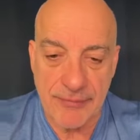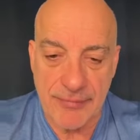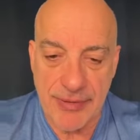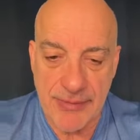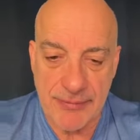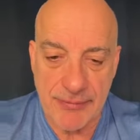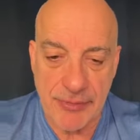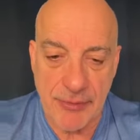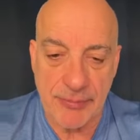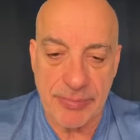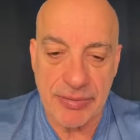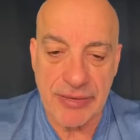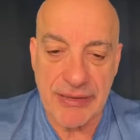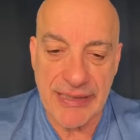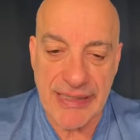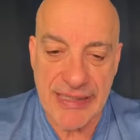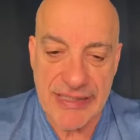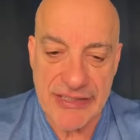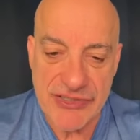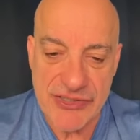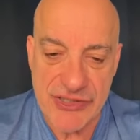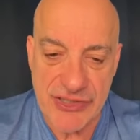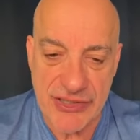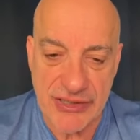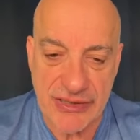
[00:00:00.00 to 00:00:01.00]
People
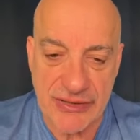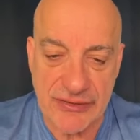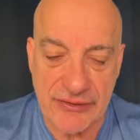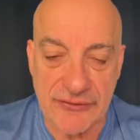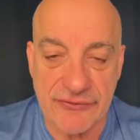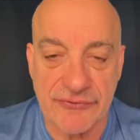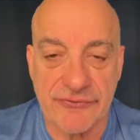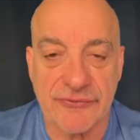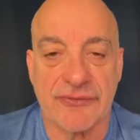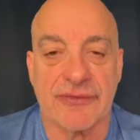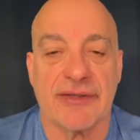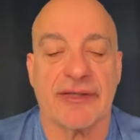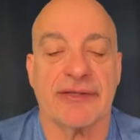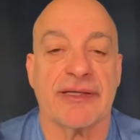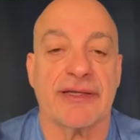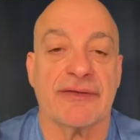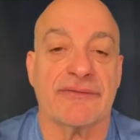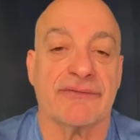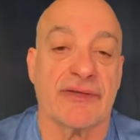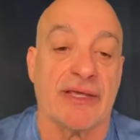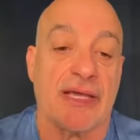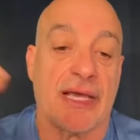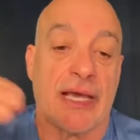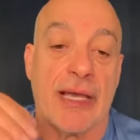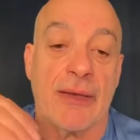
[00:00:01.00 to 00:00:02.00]
pledging so that
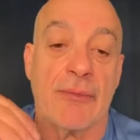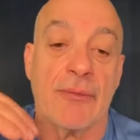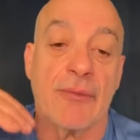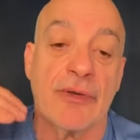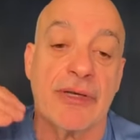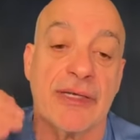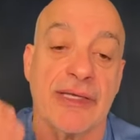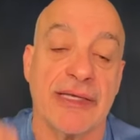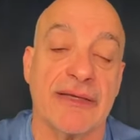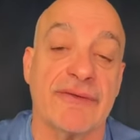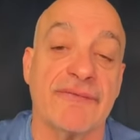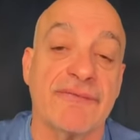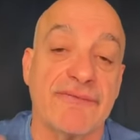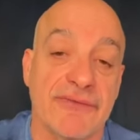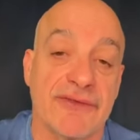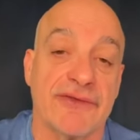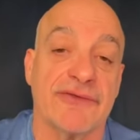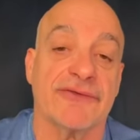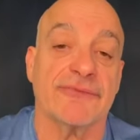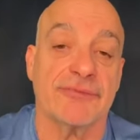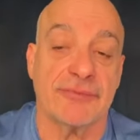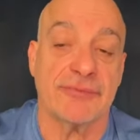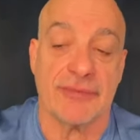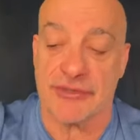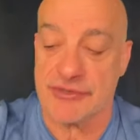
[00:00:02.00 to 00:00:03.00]
they say, I will give
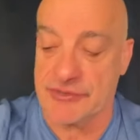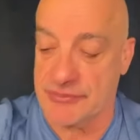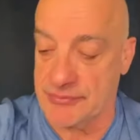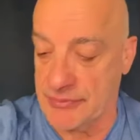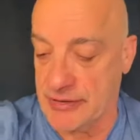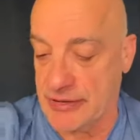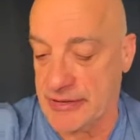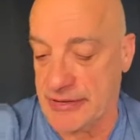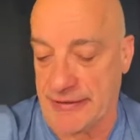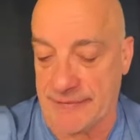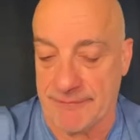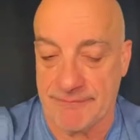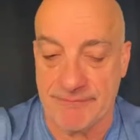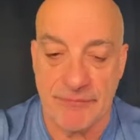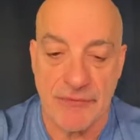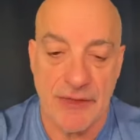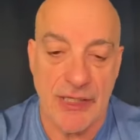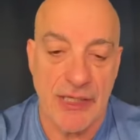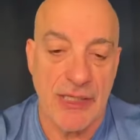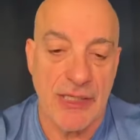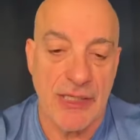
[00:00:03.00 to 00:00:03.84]
this much money